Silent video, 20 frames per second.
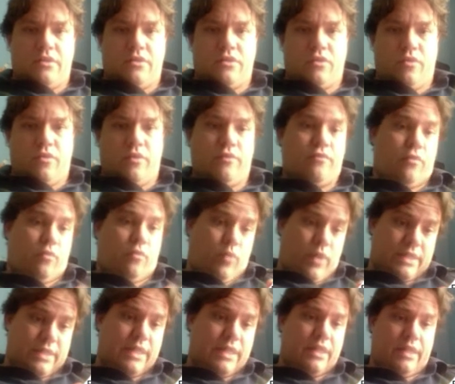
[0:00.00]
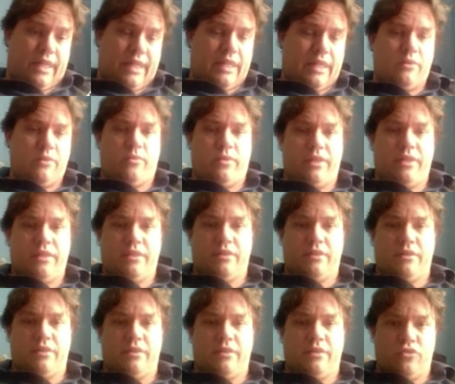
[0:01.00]
So if West had king and queen,
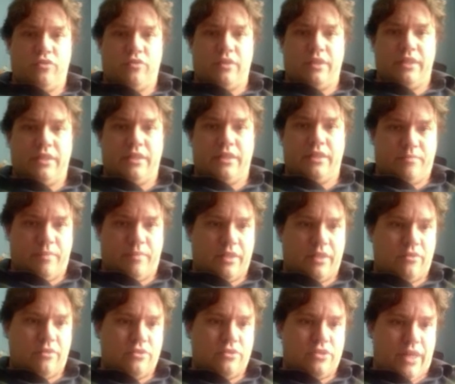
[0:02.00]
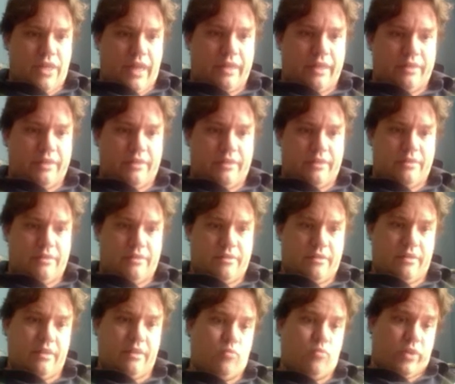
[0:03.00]
you could lead the spade to the jack
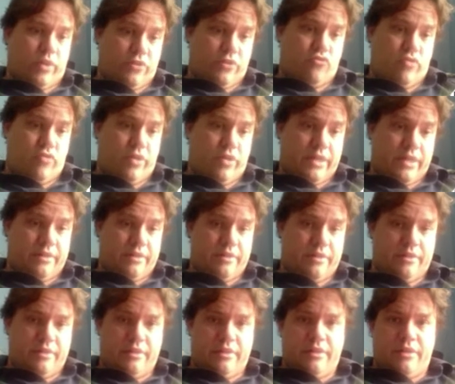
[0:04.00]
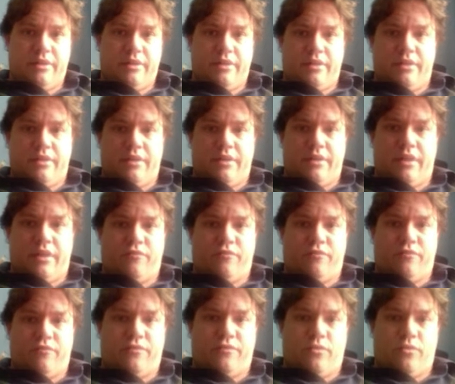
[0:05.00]
and win the trick. And if
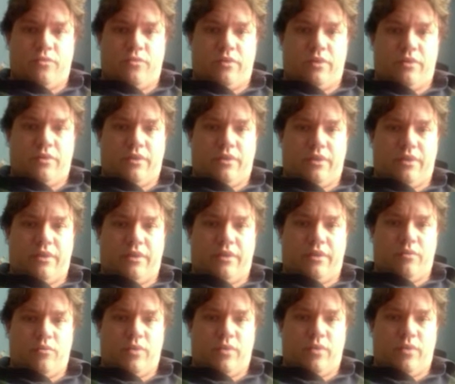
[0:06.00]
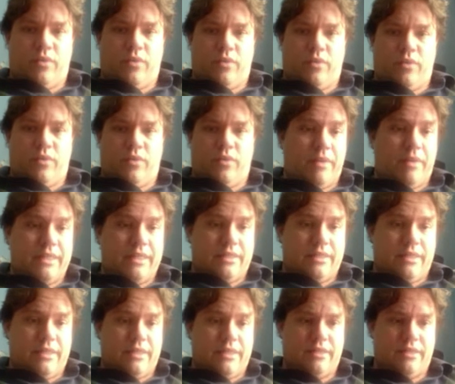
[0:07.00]
West
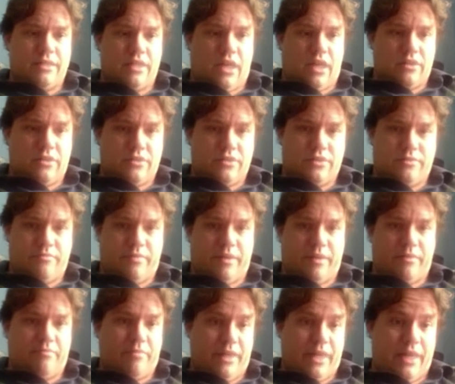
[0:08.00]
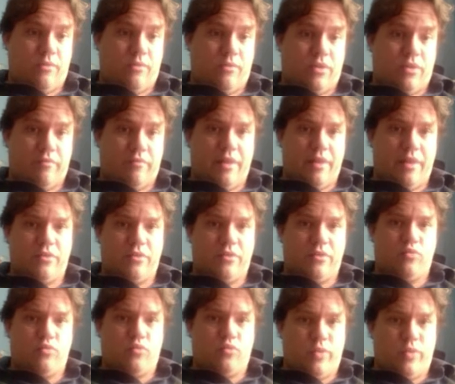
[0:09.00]
split his honors by playing one of them,
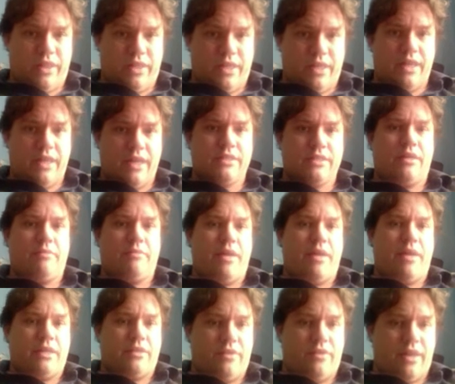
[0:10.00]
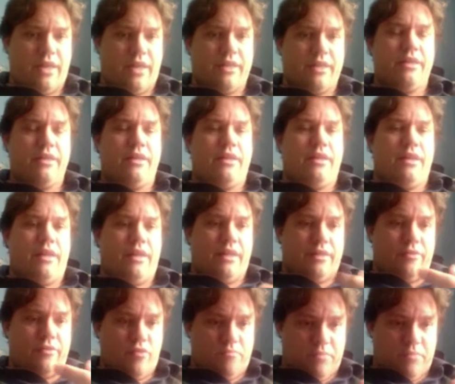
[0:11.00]
you would win the ace, come back to hand,
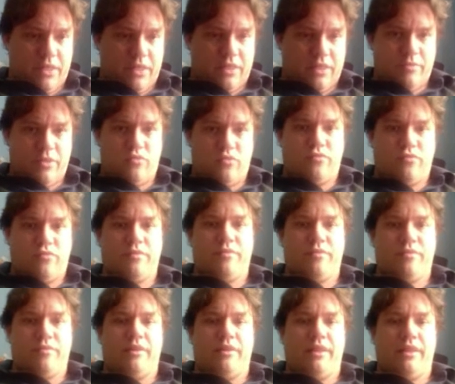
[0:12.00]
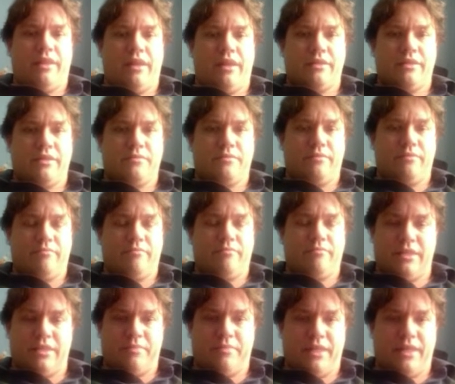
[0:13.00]
and repeat the maneuver, play
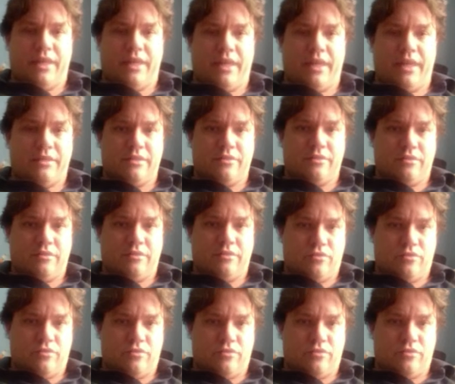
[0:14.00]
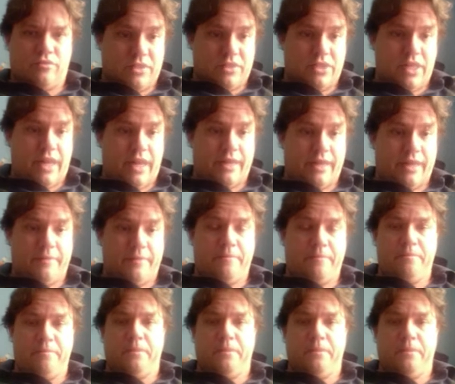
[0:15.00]
a spade again to dummy's jack.